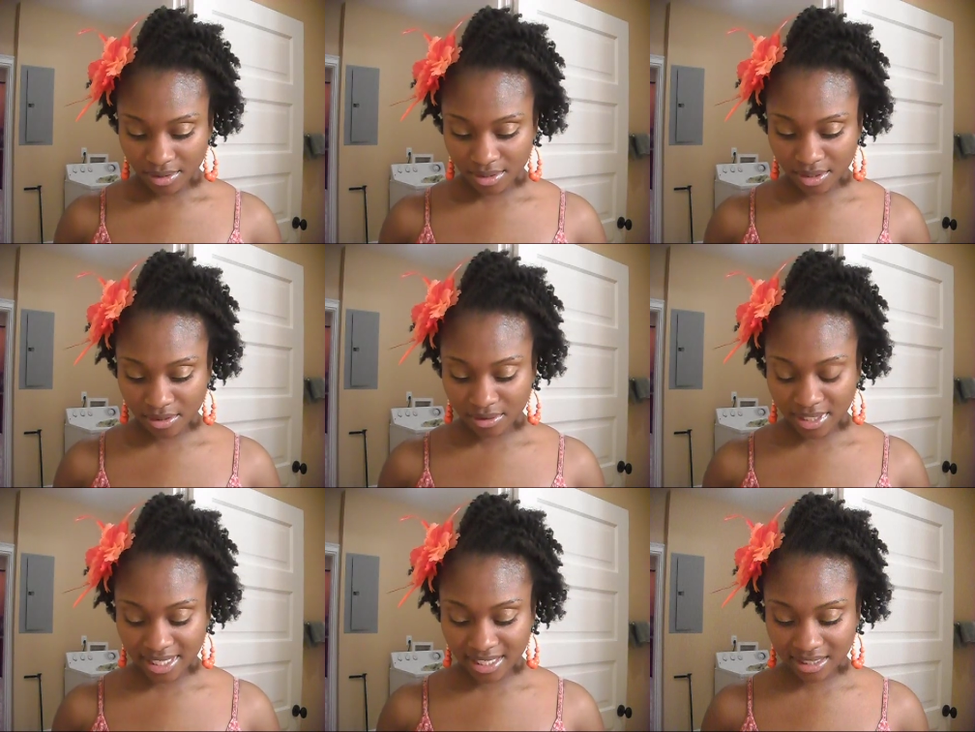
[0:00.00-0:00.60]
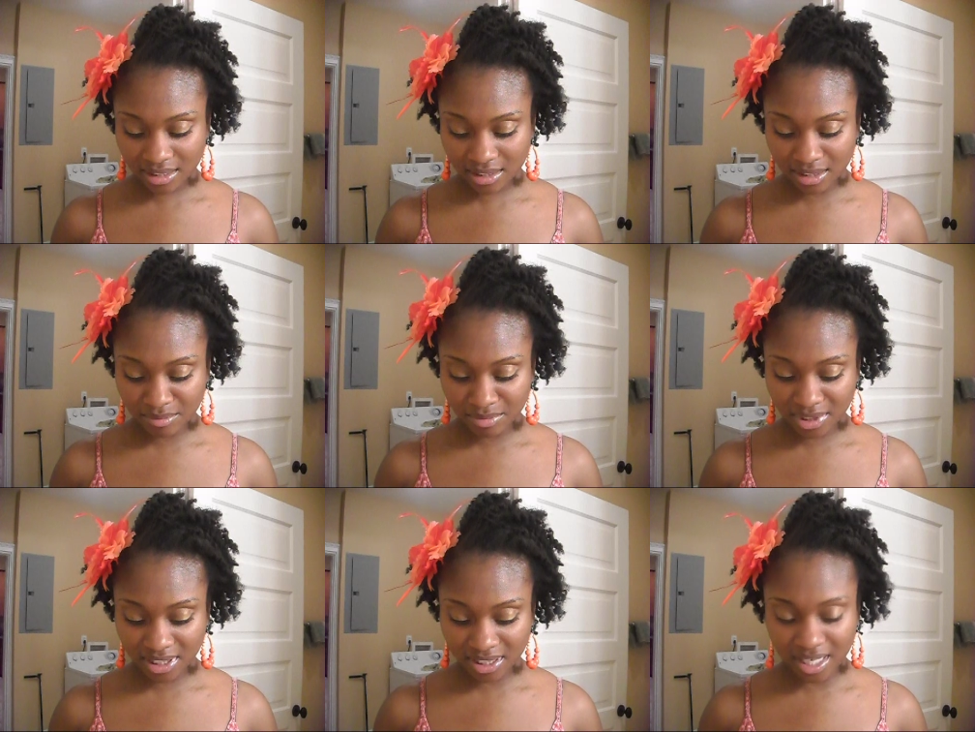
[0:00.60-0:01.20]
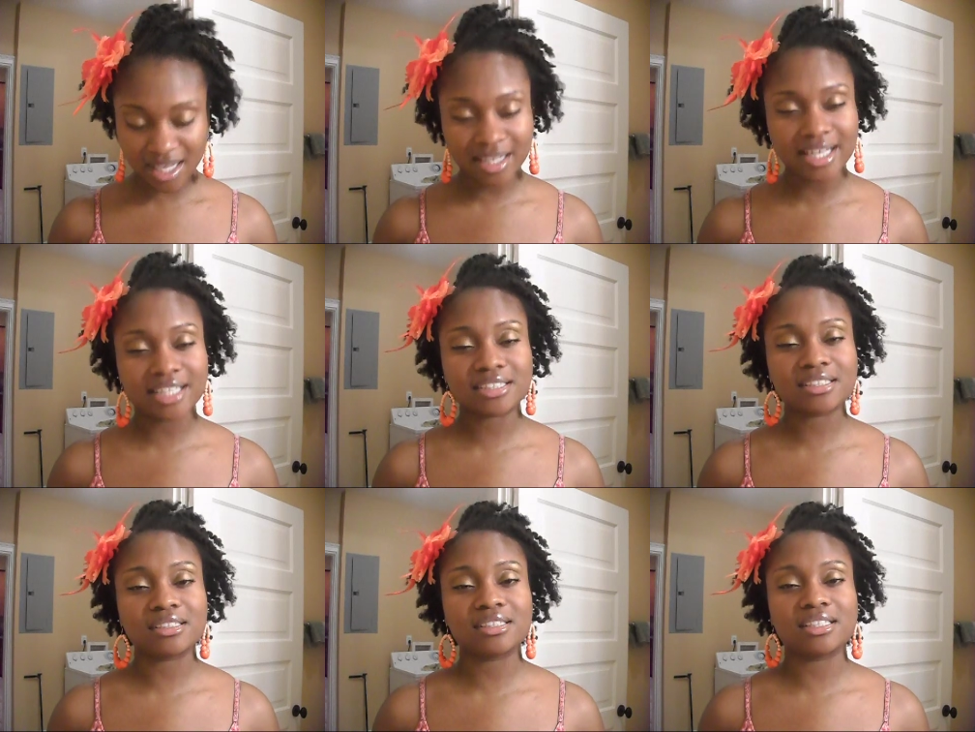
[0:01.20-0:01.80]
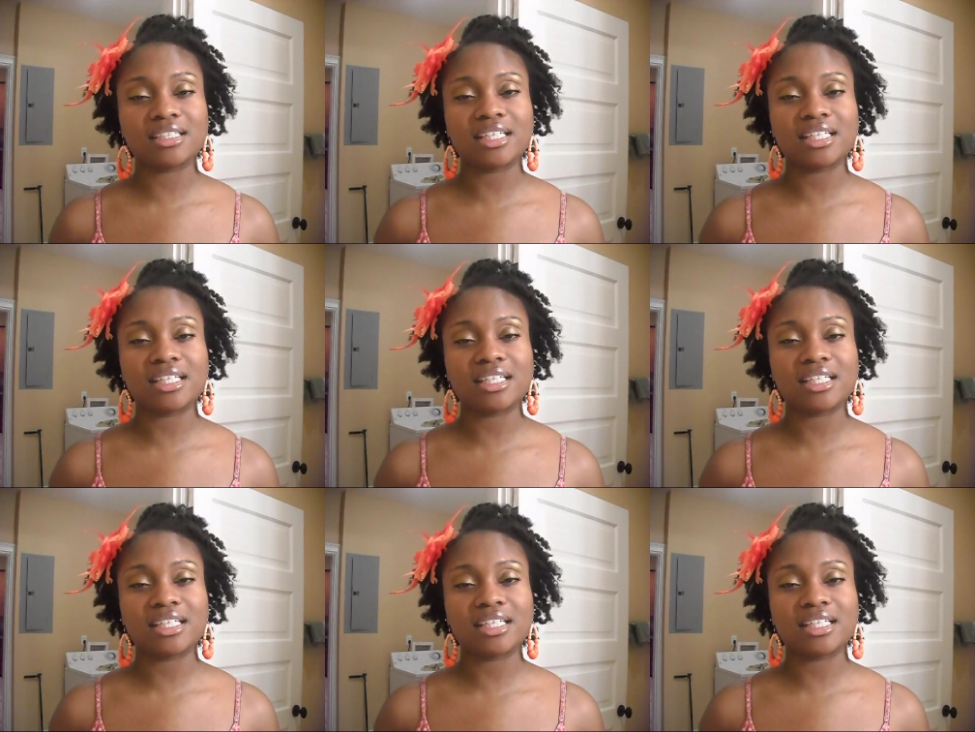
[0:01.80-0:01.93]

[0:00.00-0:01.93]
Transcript: so that's something. I actually,